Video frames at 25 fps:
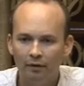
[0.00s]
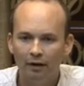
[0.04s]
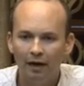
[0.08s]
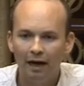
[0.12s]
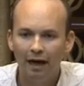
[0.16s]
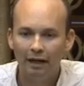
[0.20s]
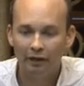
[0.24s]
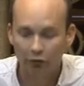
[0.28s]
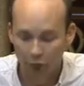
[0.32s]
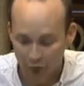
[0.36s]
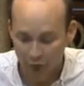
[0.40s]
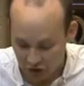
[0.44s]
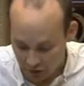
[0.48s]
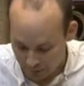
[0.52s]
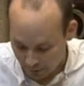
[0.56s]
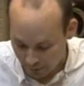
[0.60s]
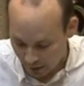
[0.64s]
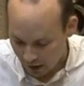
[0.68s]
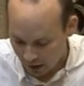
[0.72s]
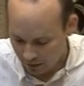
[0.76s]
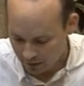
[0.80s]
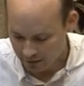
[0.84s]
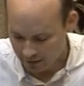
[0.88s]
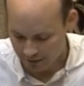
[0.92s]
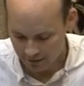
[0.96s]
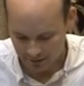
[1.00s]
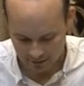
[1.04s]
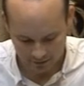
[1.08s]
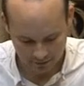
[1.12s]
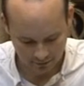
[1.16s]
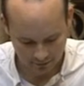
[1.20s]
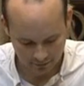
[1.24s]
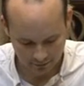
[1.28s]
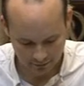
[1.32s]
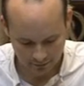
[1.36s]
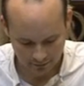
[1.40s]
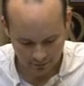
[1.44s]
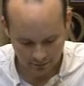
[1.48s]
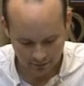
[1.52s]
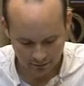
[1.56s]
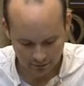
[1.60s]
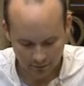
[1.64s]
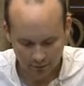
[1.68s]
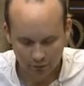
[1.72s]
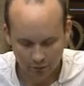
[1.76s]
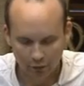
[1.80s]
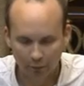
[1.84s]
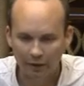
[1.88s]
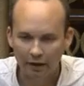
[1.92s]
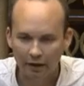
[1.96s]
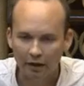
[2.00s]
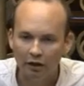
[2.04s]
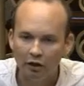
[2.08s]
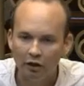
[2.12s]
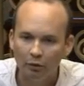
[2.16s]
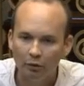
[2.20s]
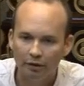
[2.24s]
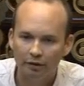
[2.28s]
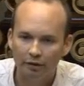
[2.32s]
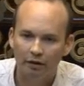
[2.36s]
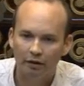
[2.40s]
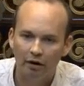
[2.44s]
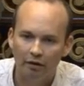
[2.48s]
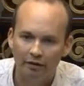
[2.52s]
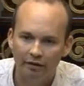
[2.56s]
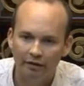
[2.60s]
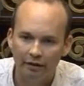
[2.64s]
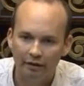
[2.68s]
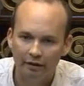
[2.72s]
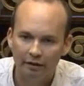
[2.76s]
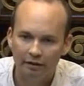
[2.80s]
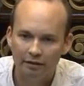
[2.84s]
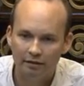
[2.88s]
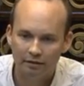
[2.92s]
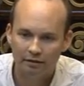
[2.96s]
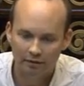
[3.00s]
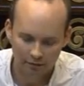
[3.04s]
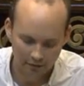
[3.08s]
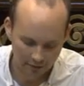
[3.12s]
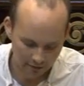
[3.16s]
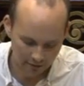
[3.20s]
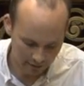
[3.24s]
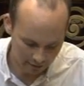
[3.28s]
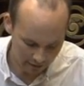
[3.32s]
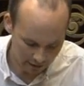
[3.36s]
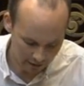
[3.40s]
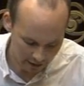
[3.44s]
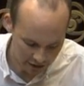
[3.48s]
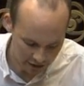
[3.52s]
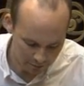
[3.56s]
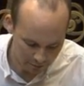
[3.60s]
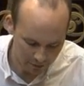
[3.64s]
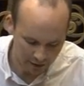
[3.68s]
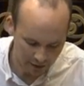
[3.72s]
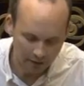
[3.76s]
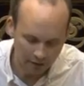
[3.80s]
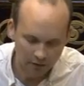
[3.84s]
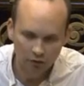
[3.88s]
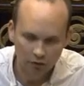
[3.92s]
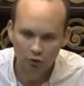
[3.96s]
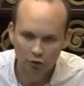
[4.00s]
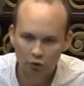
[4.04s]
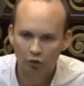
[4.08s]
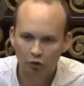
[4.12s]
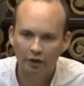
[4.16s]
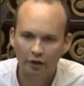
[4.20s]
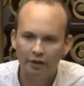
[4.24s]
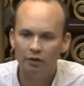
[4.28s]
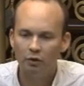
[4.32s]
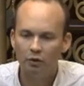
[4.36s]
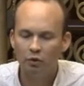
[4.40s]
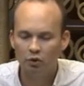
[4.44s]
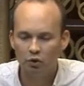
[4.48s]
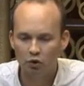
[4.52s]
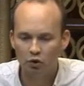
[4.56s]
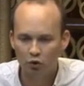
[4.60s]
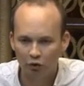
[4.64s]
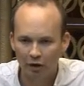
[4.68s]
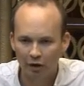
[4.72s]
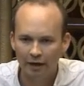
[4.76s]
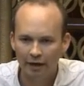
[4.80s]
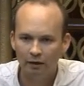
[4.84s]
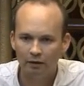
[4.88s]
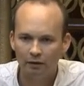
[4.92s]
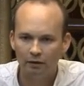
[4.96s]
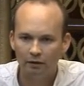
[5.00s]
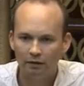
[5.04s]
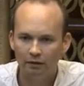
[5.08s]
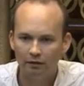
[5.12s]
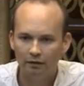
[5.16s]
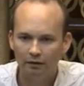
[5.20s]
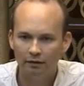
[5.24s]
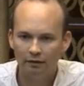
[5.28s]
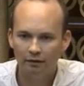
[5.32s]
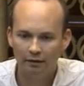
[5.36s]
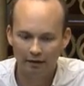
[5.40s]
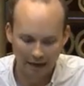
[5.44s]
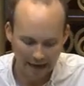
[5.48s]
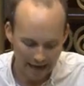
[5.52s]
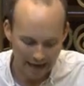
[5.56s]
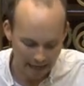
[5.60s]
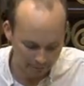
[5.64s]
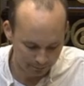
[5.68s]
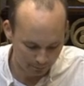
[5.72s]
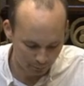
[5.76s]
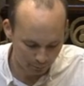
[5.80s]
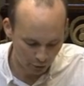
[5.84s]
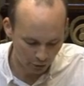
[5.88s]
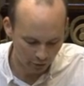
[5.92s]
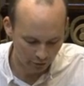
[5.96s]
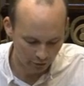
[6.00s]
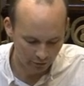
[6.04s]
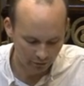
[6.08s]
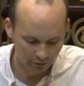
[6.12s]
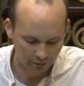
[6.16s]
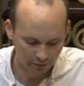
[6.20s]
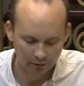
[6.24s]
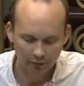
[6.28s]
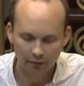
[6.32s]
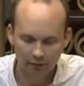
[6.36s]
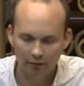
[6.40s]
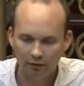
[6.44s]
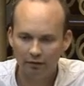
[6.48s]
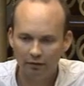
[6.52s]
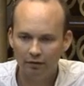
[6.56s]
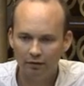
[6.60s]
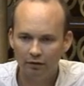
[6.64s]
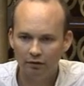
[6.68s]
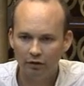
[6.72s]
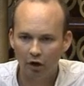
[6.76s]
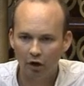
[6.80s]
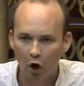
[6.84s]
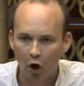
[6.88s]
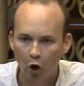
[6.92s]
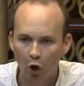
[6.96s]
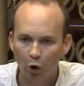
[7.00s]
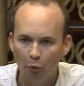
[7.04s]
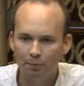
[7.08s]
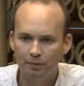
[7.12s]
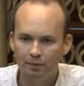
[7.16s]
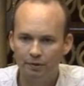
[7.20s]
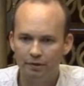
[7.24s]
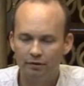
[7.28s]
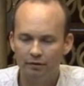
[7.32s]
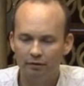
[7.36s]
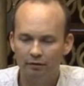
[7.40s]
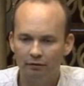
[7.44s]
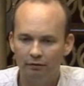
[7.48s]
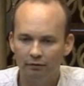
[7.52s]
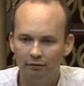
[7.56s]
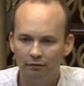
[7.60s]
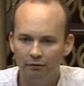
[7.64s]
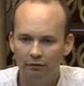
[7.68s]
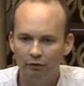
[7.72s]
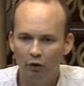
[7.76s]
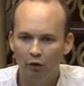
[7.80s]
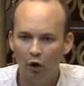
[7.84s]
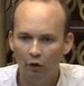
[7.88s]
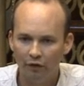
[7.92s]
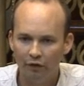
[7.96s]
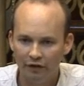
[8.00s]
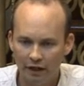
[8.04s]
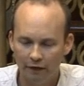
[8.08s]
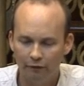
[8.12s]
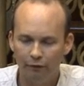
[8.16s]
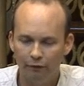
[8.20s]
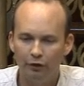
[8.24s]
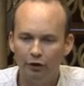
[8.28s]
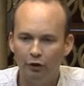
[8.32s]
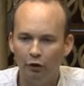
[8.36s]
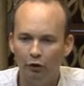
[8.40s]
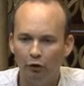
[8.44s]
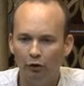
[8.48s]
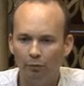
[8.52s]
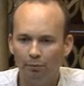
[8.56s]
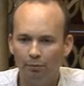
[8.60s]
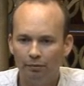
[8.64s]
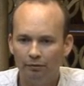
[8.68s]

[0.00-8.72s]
And the response from the EU authorities has been to try to strangle at birth the hopes of a different Europe,